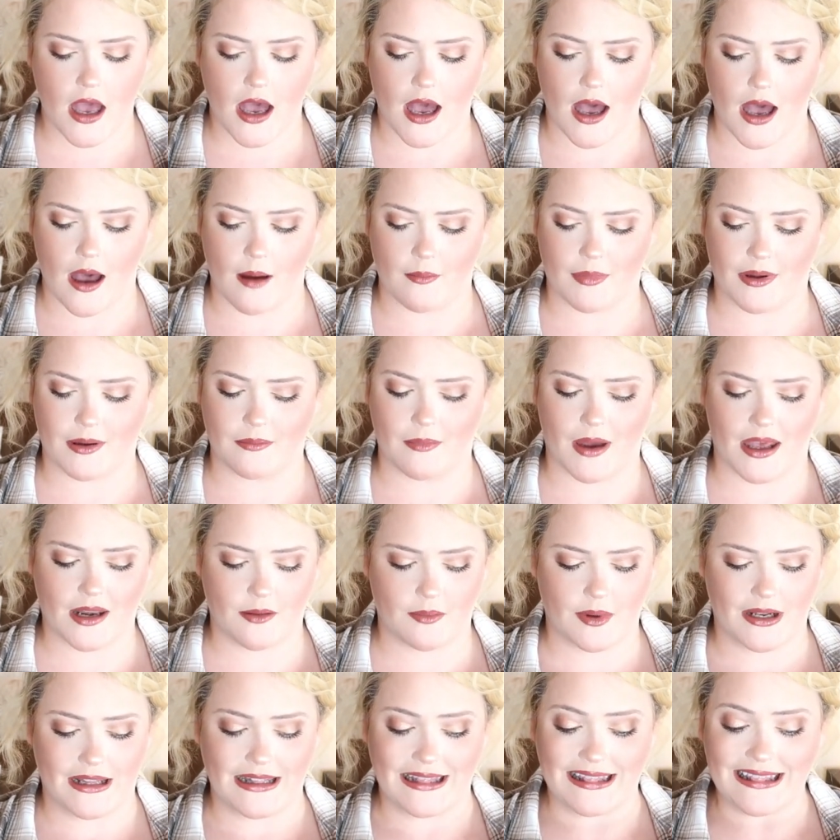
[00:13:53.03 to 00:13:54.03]
but it might have
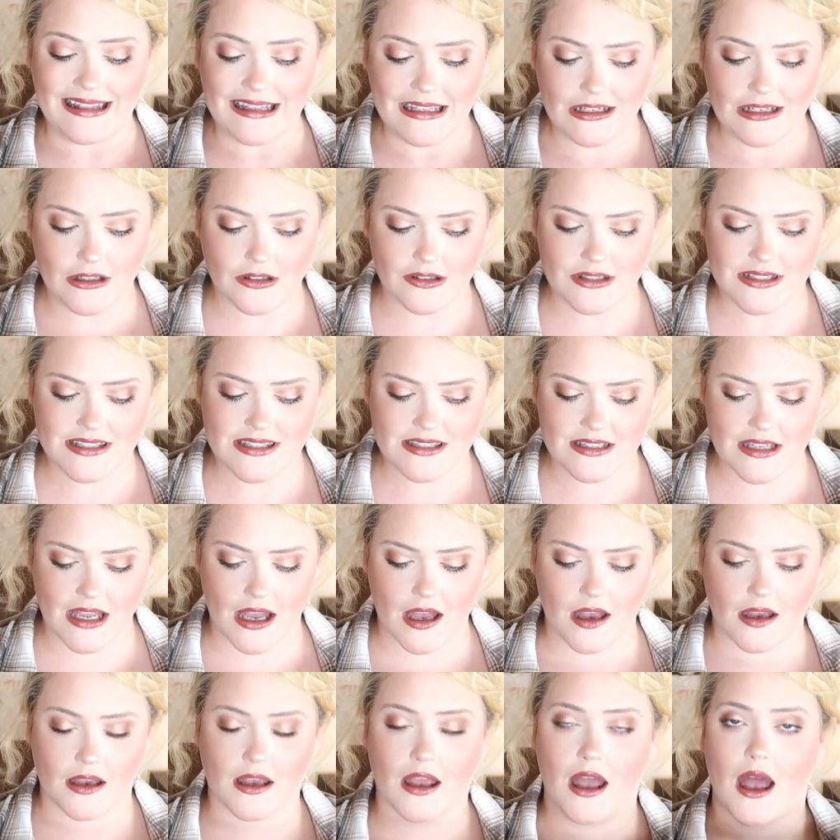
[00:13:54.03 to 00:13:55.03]
been a little
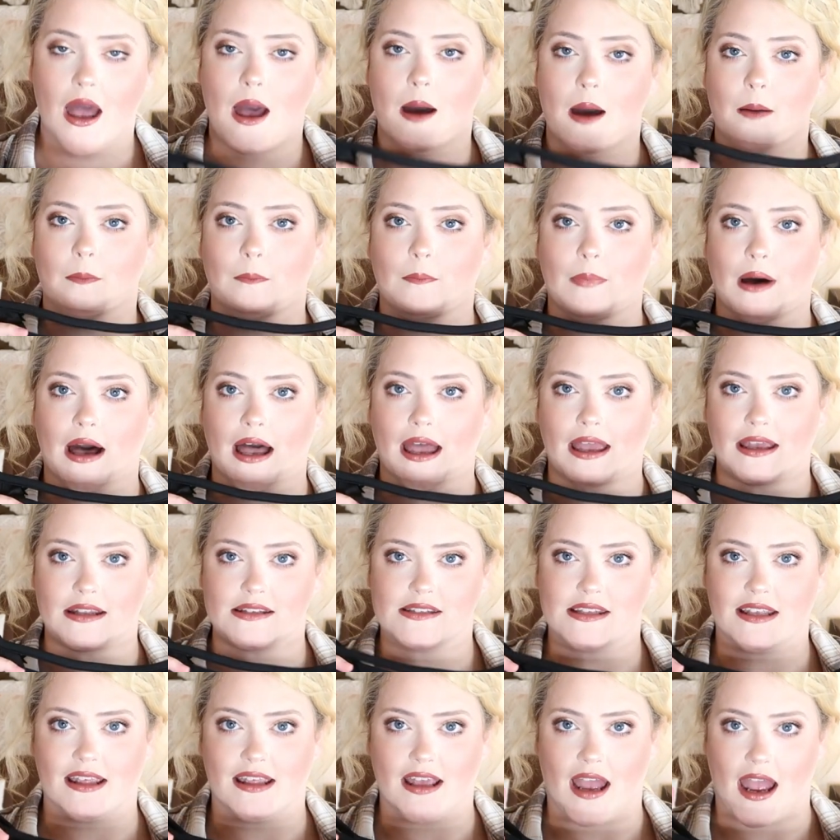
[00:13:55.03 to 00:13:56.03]
snug,
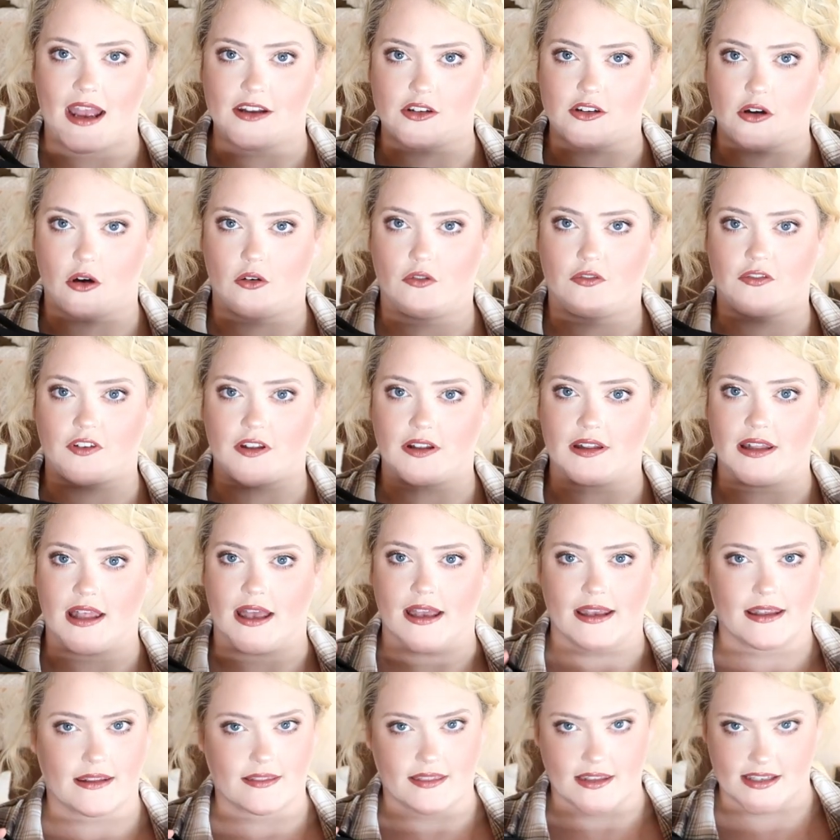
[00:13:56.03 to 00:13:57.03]
but I don't feel
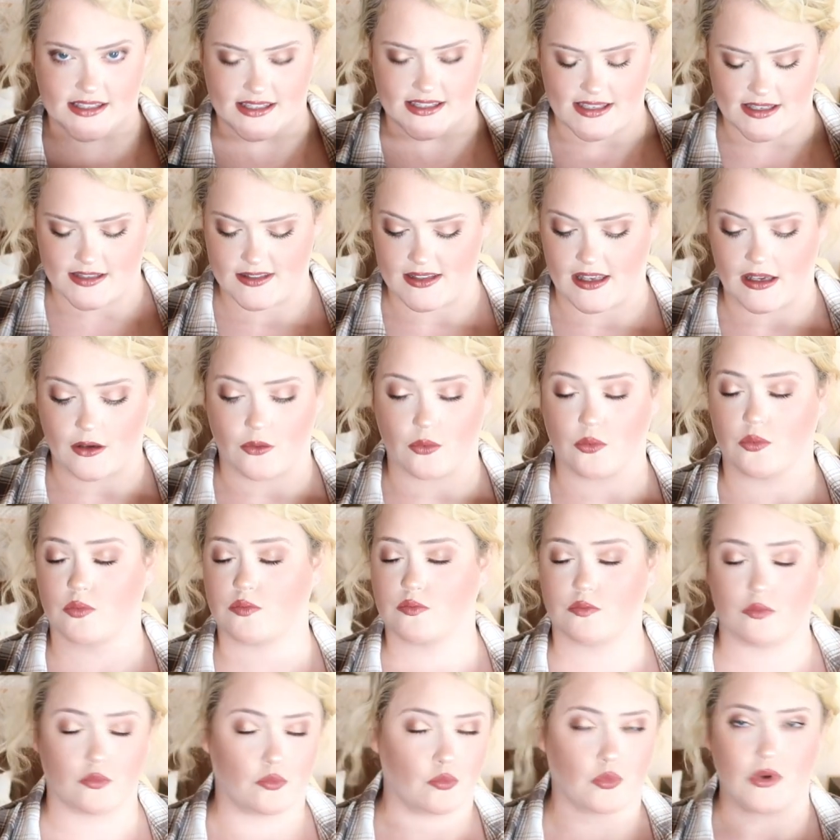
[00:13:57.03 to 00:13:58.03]
like this is like
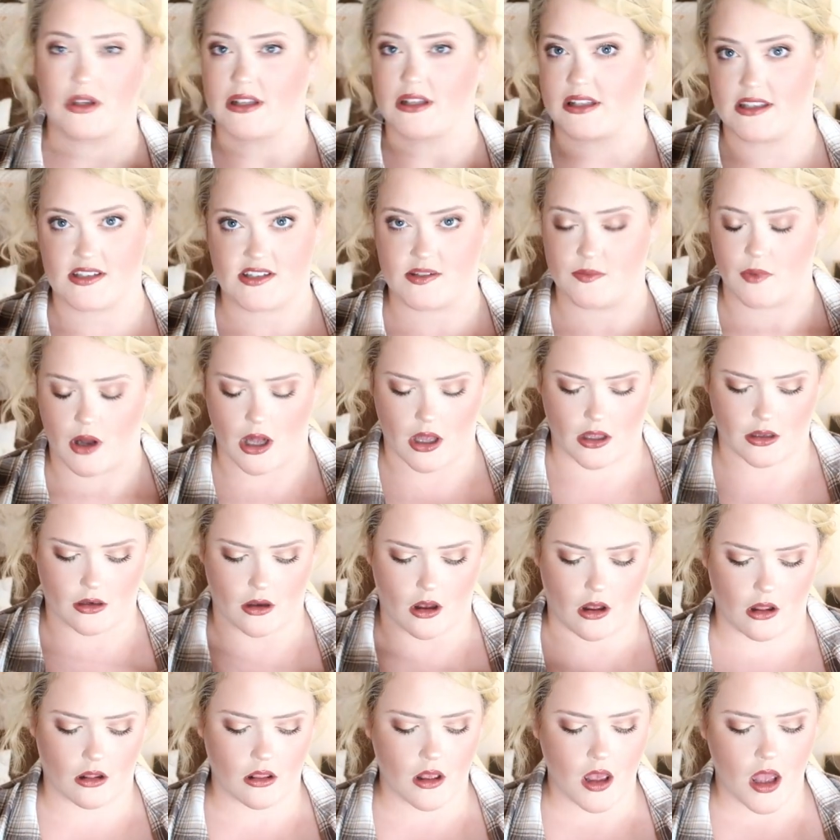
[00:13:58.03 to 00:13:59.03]
really small at
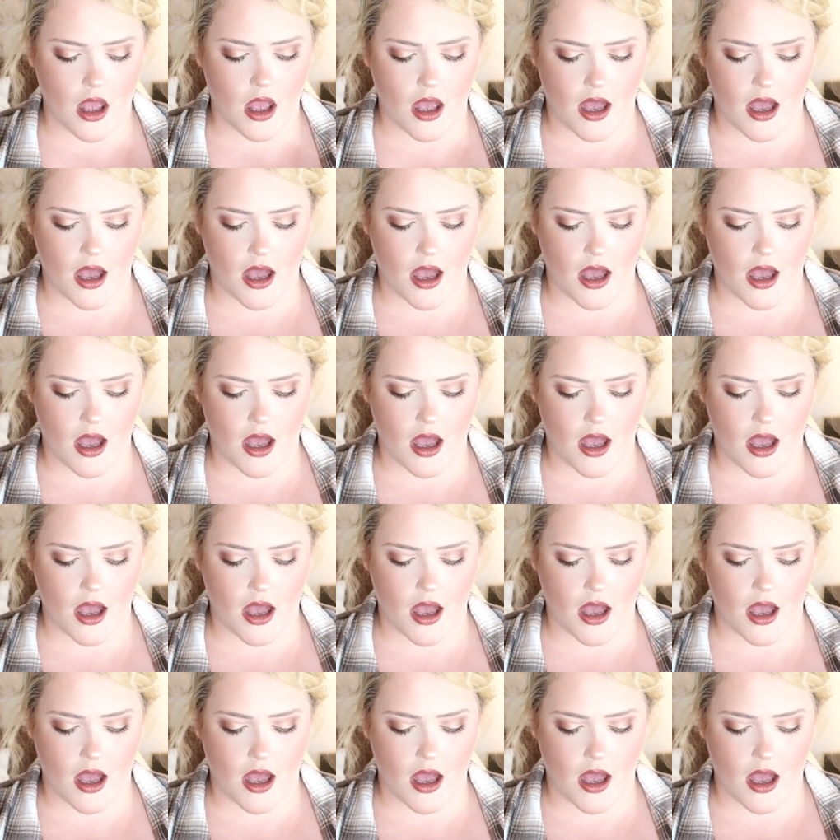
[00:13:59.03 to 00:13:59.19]
all.